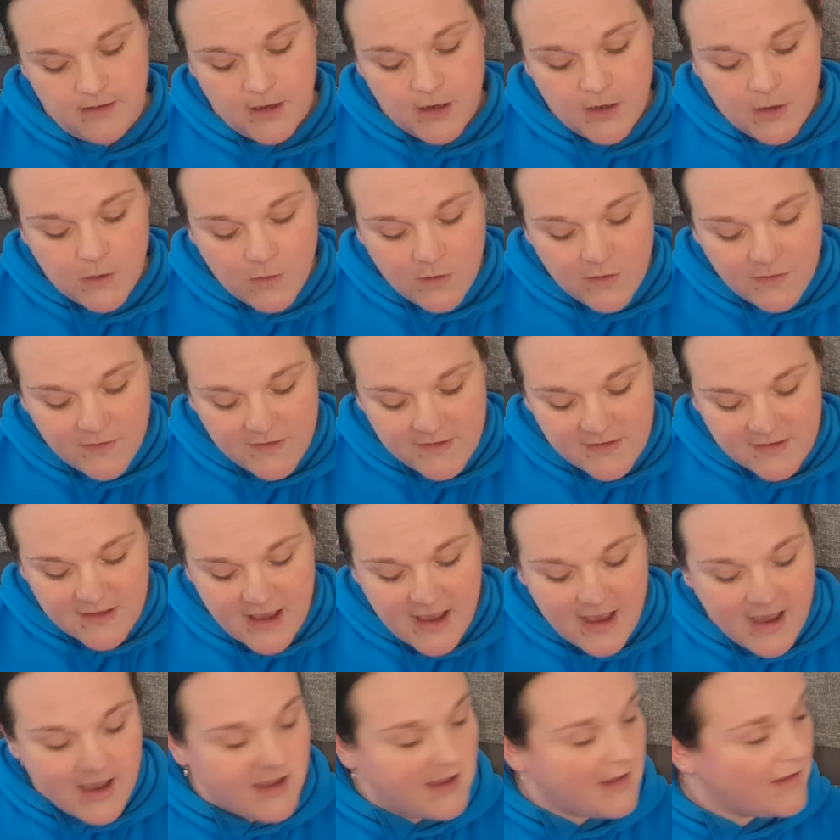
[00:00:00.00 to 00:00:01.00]
And look at the
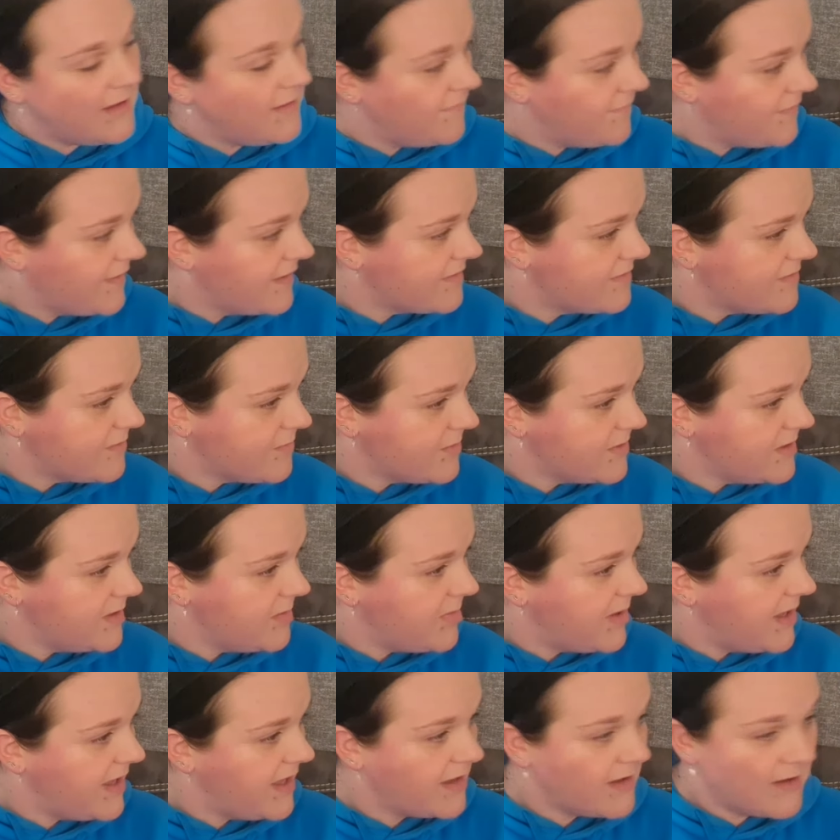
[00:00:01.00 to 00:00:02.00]
sky, if that's the one you
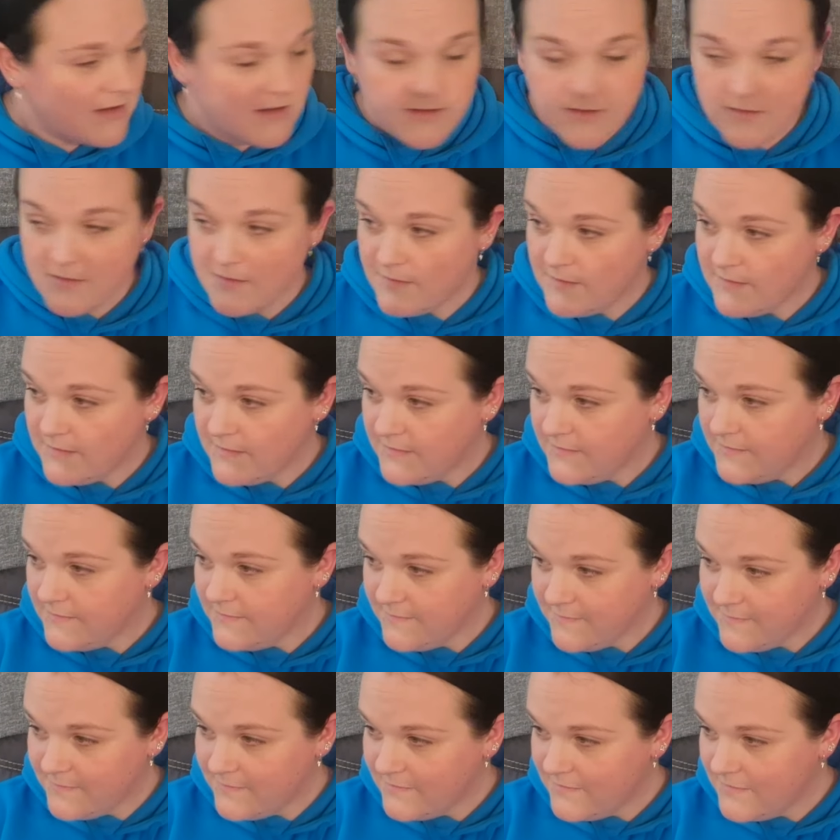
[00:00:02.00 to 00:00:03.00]
pick.
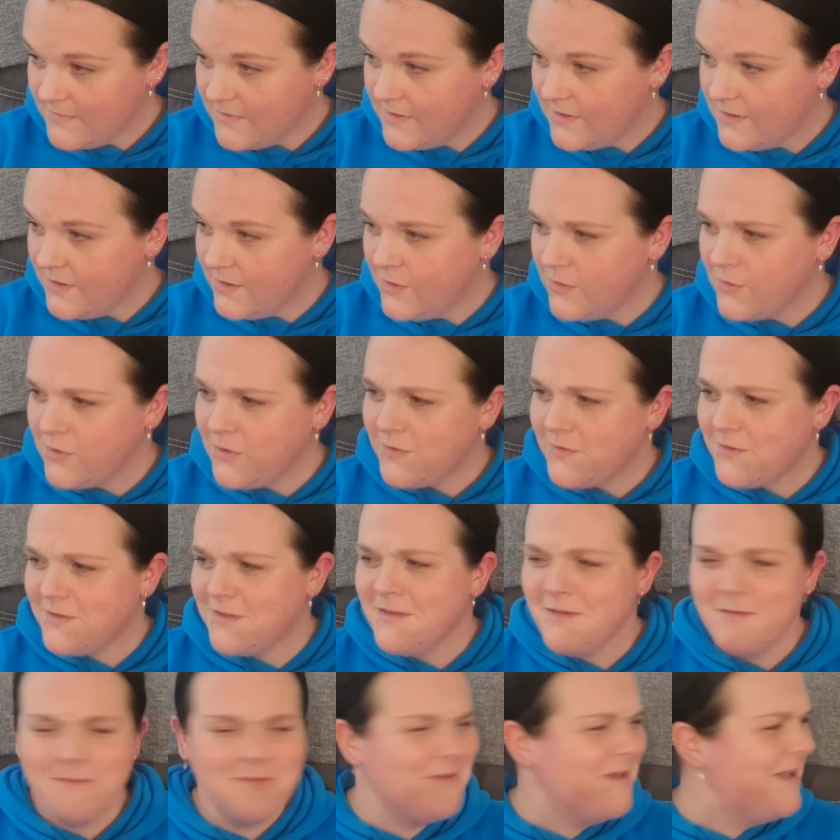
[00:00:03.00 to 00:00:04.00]
Look at the...
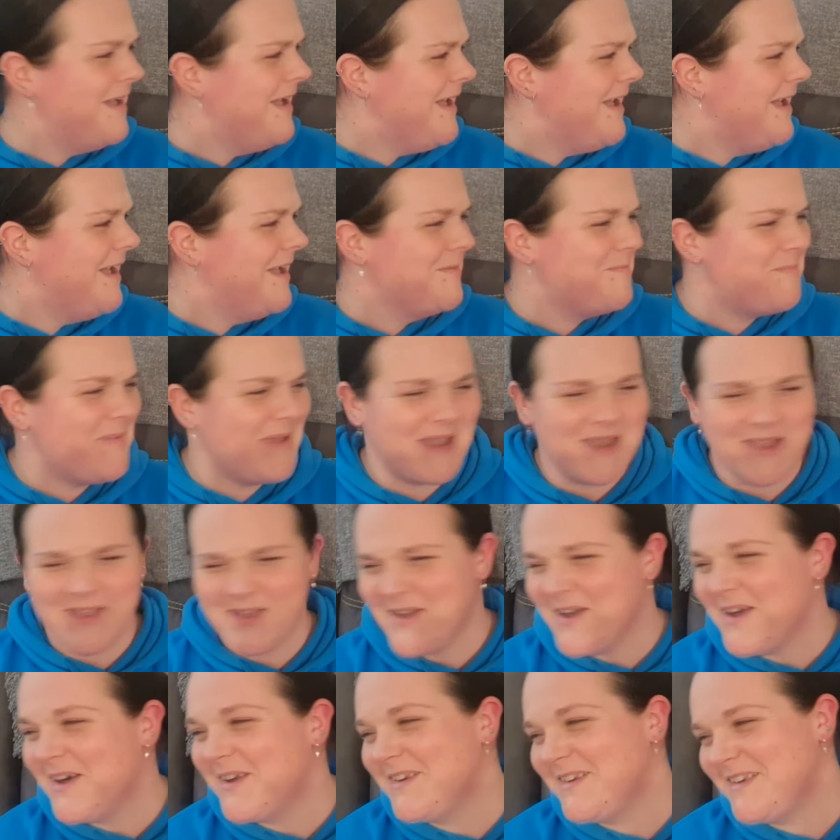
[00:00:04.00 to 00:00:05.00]
Pick a
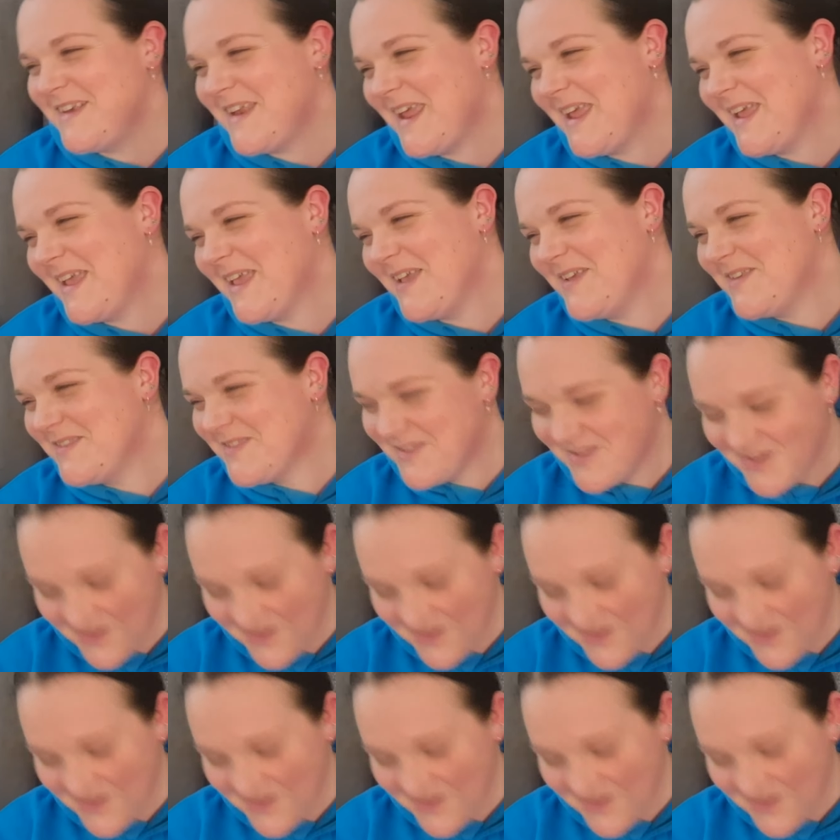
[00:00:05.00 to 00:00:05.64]
card a day, it keeps the